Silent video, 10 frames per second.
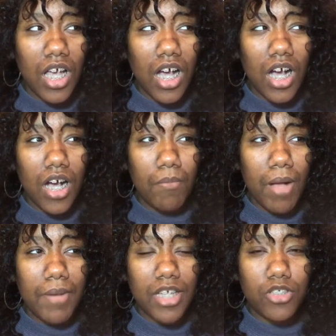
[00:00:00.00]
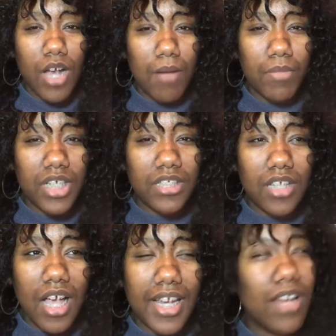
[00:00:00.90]
Um, I'm not sure how much,
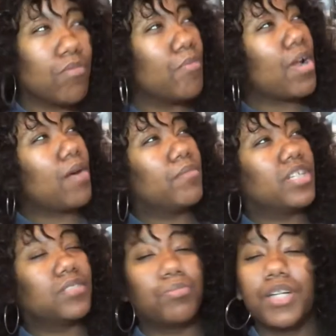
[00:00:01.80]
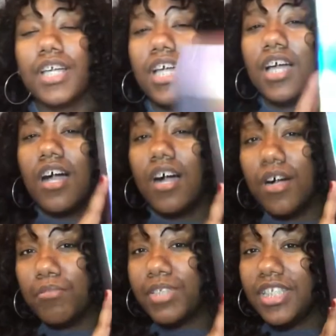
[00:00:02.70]
I can't remember how much, but
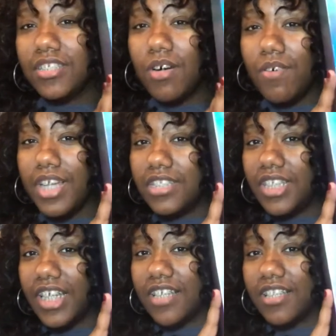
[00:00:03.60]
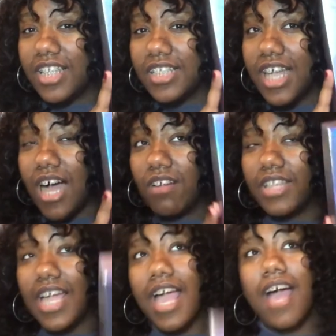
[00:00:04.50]
um, please go and check this out.
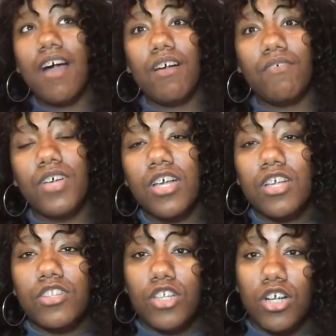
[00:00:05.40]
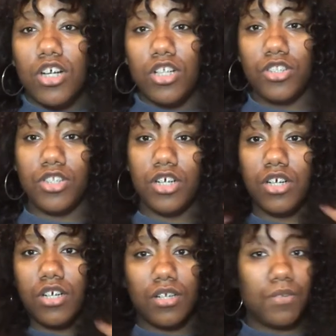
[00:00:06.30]
They have the,
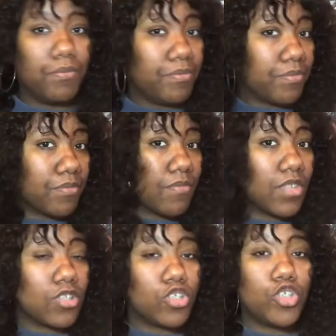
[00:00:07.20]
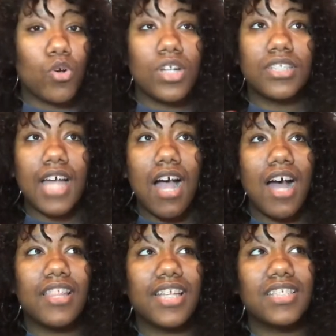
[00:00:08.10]
the, the short style,
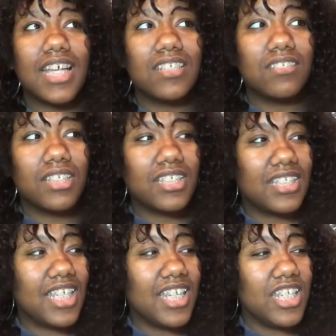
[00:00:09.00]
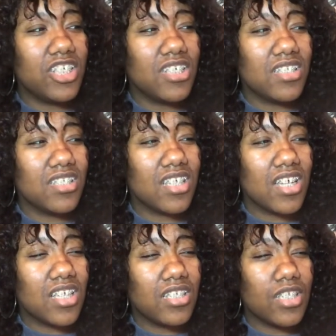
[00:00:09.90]
I think it's like, is it 10 inches?
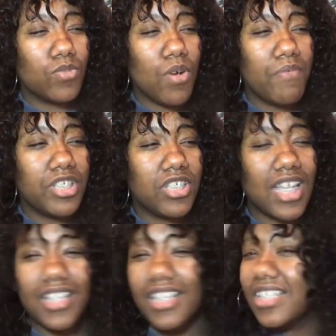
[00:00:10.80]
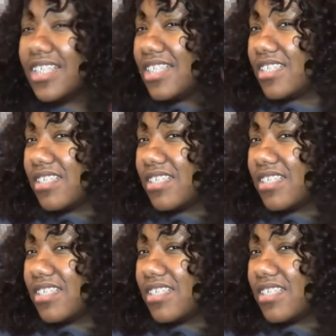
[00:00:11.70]
10 to 12 inches. I think this is